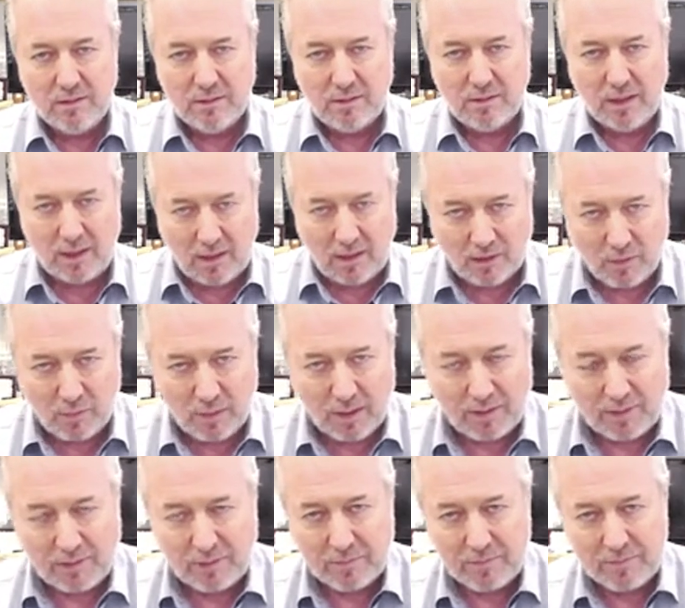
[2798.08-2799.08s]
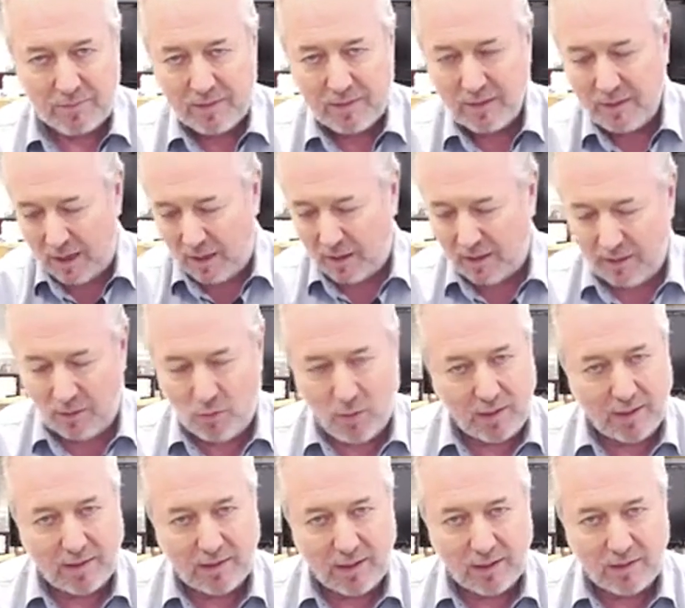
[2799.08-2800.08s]
A largo plazo, en
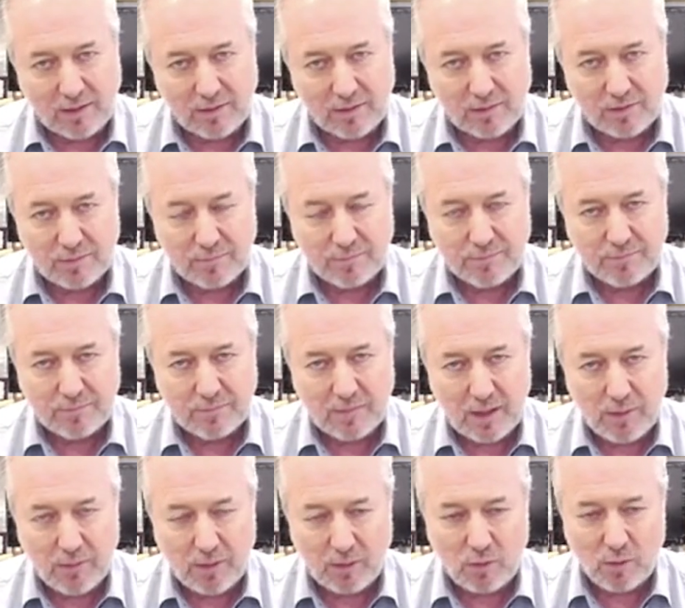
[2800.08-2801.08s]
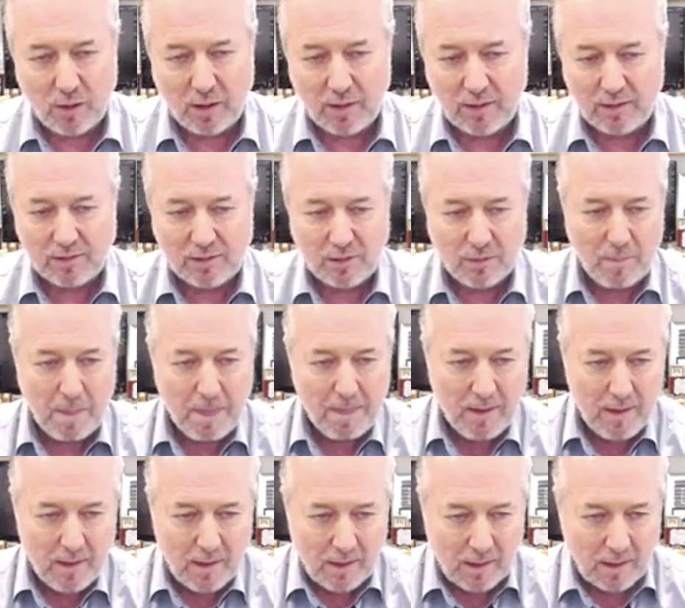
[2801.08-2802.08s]
40 años. You record this too.
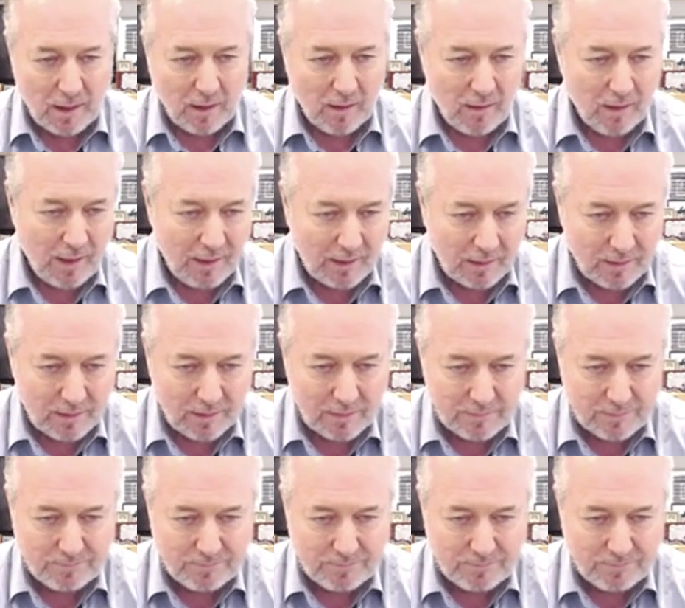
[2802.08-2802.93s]
All right.